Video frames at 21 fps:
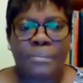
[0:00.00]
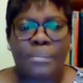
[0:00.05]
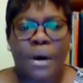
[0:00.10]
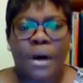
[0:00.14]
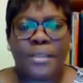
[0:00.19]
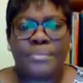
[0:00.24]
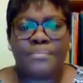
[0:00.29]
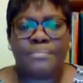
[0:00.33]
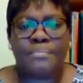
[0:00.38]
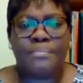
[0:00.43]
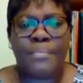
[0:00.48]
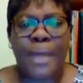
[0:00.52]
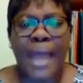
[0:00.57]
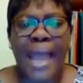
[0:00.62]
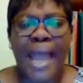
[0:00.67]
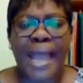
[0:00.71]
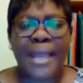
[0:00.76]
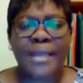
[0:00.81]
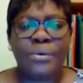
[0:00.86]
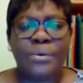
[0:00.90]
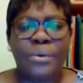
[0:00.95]
But men
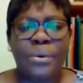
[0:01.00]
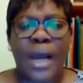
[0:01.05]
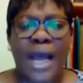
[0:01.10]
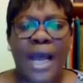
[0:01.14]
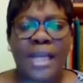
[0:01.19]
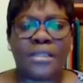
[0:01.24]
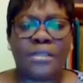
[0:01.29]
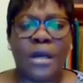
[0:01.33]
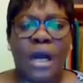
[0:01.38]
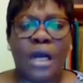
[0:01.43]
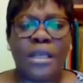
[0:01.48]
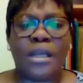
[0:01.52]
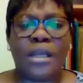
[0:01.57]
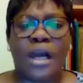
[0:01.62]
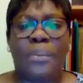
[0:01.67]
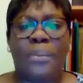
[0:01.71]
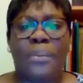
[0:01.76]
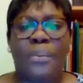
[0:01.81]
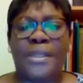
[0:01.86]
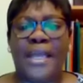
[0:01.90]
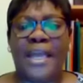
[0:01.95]
who had gone
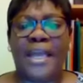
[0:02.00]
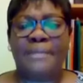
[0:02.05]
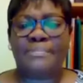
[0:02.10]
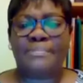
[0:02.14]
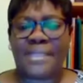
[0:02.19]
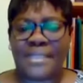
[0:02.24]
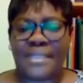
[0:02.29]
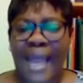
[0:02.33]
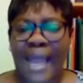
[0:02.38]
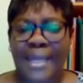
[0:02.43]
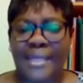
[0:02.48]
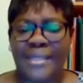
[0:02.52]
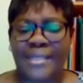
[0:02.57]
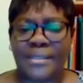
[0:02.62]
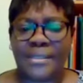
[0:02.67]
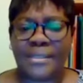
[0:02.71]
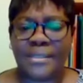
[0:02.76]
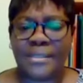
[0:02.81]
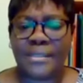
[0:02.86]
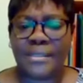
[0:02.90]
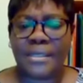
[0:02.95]
up with him said,
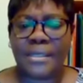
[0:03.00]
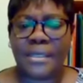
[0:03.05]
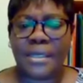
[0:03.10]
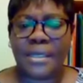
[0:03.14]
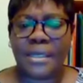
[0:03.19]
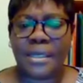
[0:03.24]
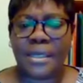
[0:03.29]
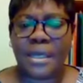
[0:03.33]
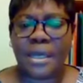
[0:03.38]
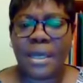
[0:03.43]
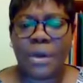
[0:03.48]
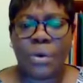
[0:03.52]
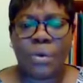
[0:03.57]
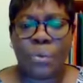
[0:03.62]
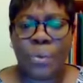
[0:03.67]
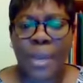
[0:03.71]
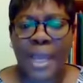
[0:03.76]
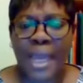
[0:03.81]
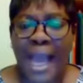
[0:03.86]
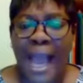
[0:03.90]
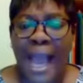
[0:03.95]

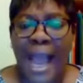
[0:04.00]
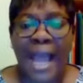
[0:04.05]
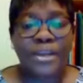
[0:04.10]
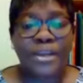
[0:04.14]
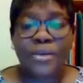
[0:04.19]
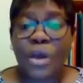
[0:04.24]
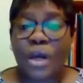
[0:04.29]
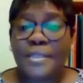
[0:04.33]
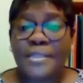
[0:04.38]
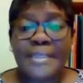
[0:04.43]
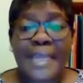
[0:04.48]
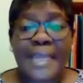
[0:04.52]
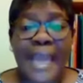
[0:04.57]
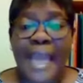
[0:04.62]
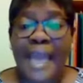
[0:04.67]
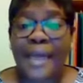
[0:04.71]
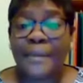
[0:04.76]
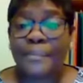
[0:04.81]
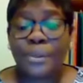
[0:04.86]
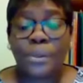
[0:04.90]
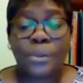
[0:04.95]
we are not
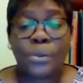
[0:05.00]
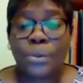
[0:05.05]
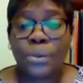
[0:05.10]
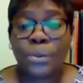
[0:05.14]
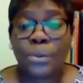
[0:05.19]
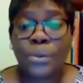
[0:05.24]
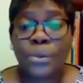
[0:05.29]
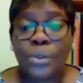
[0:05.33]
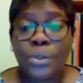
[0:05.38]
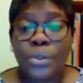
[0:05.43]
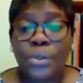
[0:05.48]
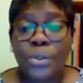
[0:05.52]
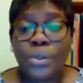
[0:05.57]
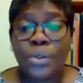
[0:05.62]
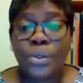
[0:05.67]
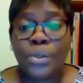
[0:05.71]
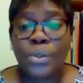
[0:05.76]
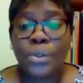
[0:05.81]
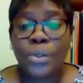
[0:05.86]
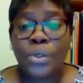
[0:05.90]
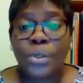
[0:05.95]
able
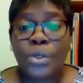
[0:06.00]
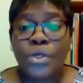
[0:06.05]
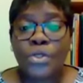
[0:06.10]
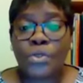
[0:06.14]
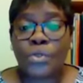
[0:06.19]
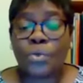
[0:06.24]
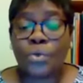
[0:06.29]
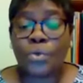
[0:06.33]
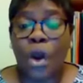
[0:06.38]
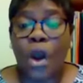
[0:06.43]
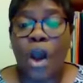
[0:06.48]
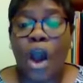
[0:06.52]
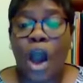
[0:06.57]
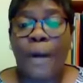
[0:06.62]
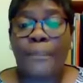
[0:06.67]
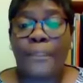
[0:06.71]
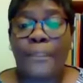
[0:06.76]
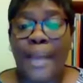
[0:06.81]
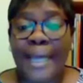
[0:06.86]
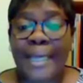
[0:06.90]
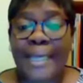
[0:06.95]
to go
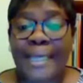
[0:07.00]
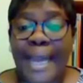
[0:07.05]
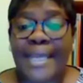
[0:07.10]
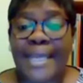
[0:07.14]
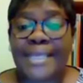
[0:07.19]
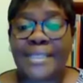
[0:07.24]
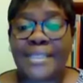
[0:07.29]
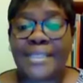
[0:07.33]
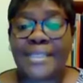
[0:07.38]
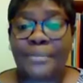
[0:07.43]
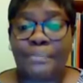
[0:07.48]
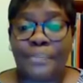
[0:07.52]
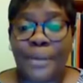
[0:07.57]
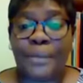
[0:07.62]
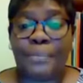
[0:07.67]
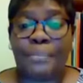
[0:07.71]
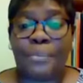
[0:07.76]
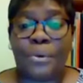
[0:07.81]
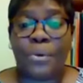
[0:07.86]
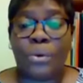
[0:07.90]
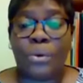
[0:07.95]
up against the
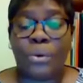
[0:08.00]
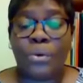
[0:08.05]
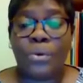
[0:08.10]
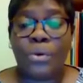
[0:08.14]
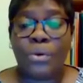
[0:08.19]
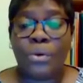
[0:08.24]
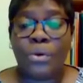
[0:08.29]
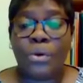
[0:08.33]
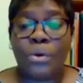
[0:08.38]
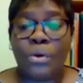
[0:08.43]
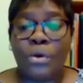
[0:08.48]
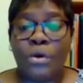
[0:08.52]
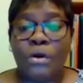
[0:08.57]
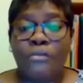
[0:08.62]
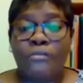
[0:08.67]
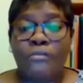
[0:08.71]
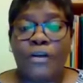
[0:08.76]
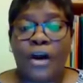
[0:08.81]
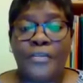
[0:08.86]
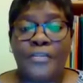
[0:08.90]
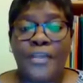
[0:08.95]
people,
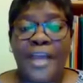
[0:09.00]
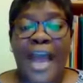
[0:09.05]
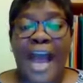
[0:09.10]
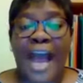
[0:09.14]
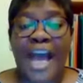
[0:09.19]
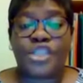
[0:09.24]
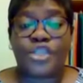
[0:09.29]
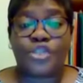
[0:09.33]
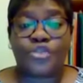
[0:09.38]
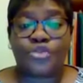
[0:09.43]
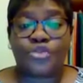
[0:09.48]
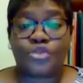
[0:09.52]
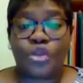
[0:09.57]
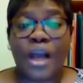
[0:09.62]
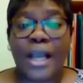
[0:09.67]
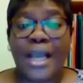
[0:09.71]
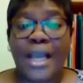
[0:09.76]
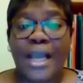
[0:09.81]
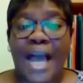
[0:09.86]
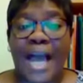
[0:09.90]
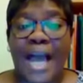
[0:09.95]
for they are
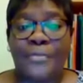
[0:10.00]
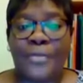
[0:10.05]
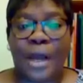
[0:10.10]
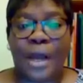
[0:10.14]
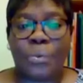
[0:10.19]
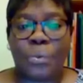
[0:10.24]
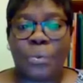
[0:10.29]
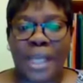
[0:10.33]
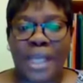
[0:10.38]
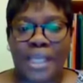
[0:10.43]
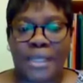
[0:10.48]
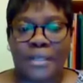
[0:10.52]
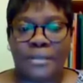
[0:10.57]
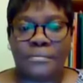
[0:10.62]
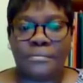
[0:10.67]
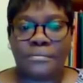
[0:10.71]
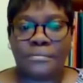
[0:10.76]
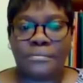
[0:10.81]
stronger than we.